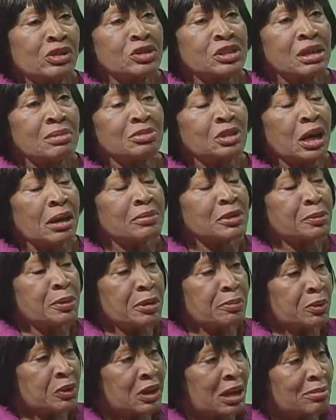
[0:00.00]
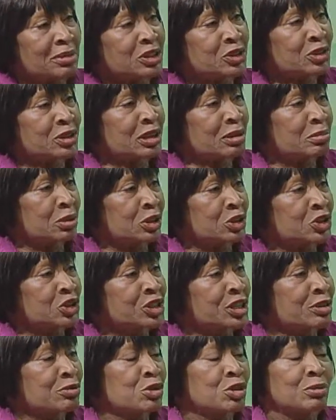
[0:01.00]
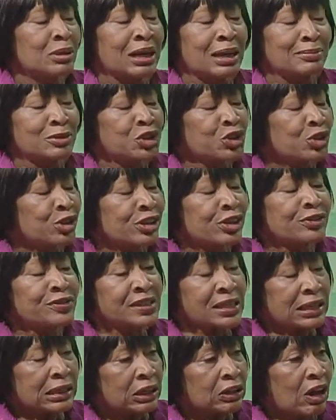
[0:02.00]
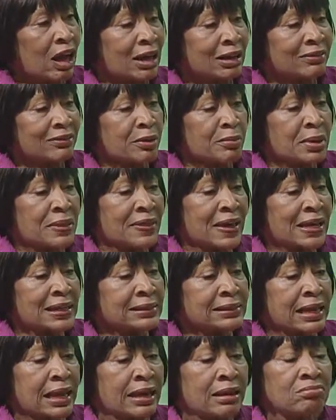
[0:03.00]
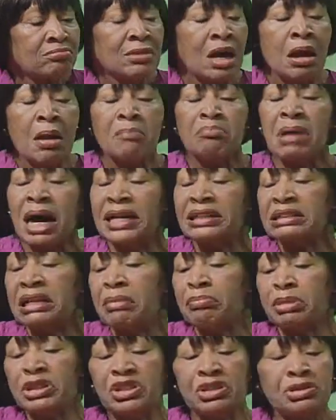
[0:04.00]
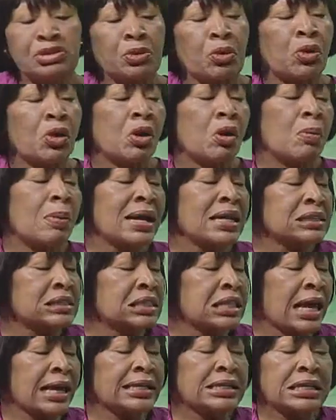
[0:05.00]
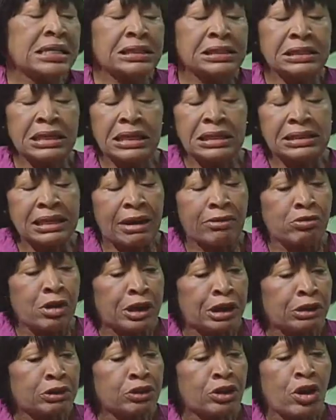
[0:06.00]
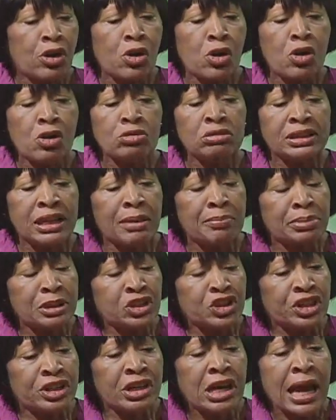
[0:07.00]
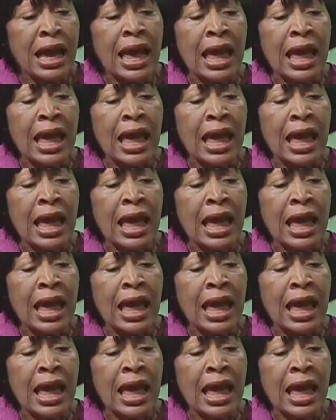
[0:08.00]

sometimes people come into the emergency room, and I'm sure you've seen a lot of them, and they say, My temperature is always 96. I run a low temperature.